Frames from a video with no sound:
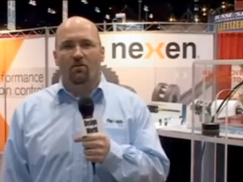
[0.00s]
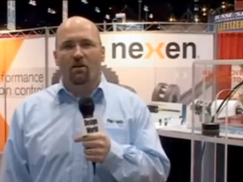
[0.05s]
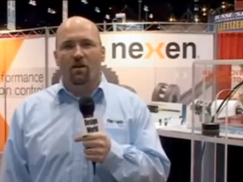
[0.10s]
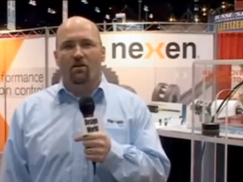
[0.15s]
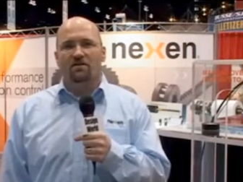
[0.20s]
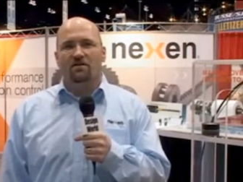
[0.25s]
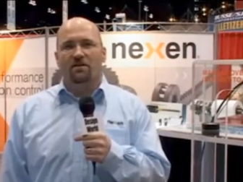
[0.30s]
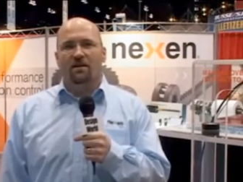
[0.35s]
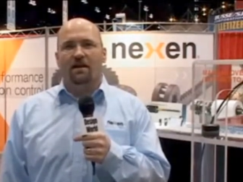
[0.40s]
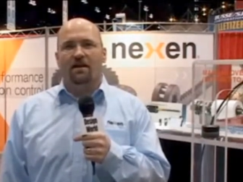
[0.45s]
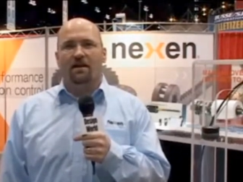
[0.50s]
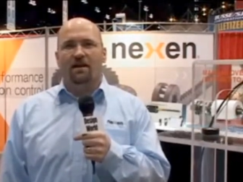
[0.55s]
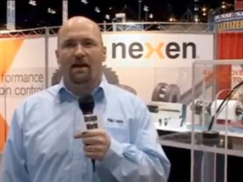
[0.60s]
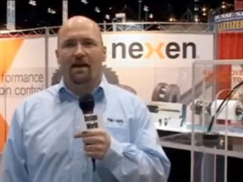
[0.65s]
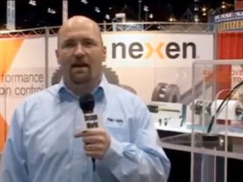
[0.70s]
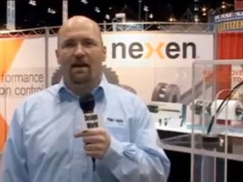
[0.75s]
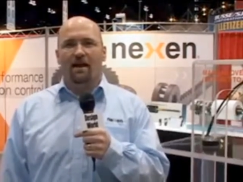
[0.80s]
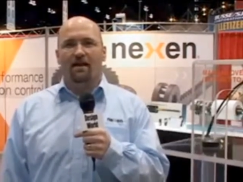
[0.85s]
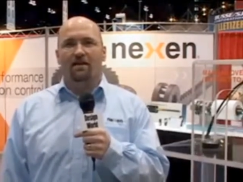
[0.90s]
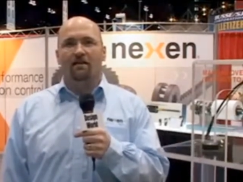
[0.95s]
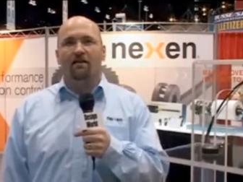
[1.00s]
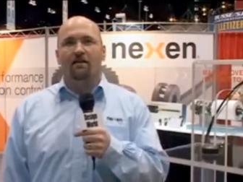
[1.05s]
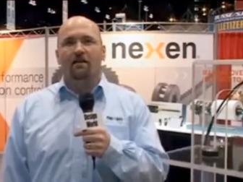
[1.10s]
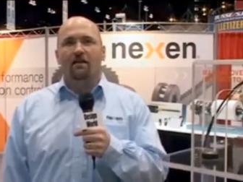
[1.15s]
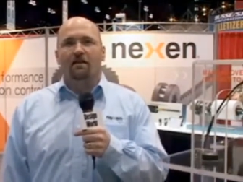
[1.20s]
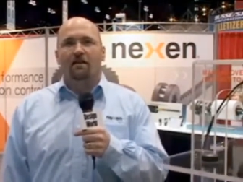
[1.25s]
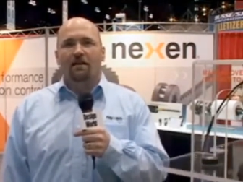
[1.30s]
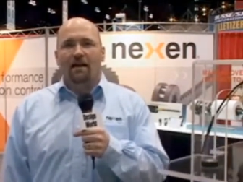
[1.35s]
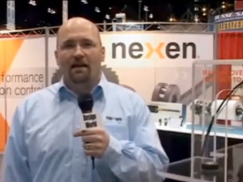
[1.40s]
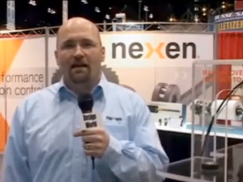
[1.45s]
our website at
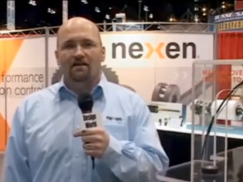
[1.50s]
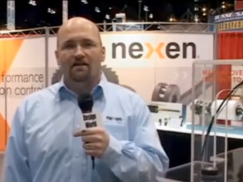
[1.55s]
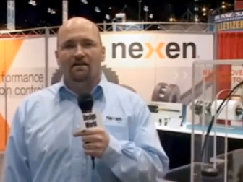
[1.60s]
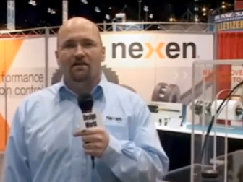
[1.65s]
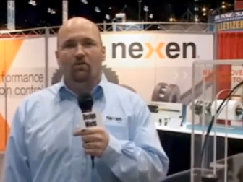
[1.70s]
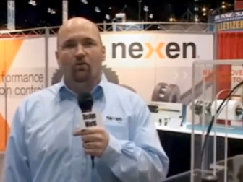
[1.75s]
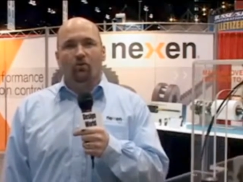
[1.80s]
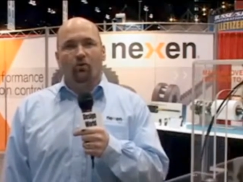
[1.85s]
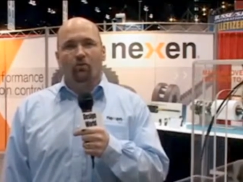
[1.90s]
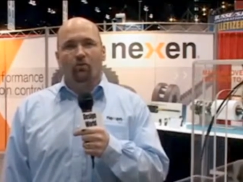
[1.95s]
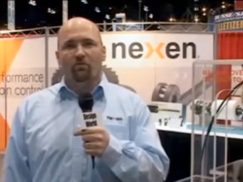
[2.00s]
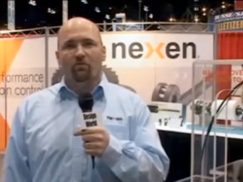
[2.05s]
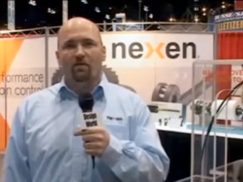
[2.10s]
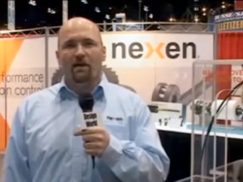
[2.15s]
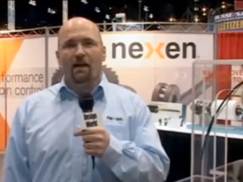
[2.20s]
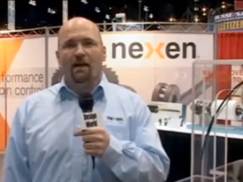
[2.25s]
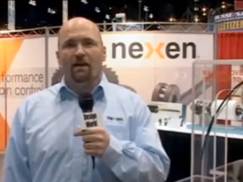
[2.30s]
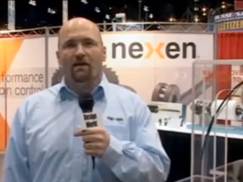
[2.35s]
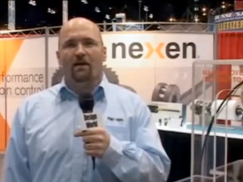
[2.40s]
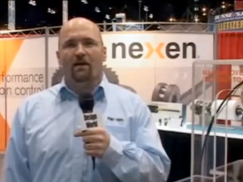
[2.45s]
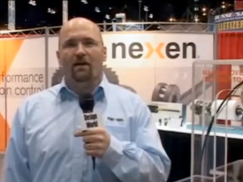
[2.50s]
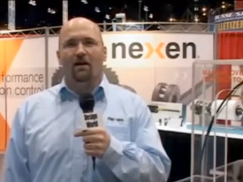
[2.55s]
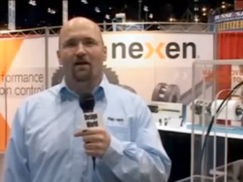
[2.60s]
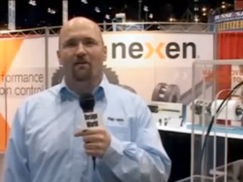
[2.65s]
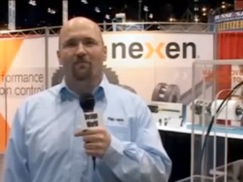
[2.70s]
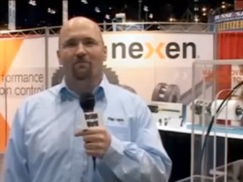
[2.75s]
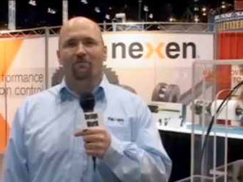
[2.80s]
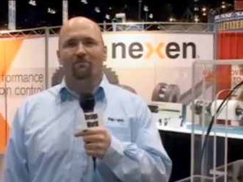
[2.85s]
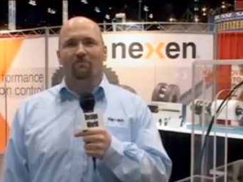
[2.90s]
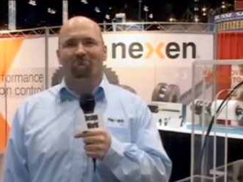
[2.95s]

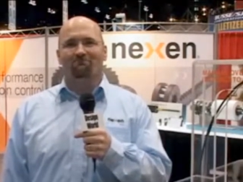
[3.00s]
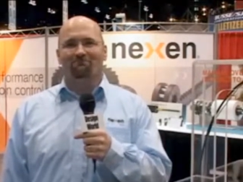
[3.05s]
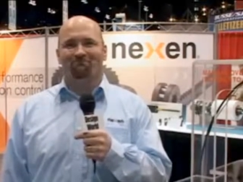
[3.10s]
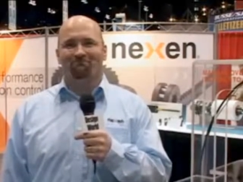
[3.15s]
nexengroup.com.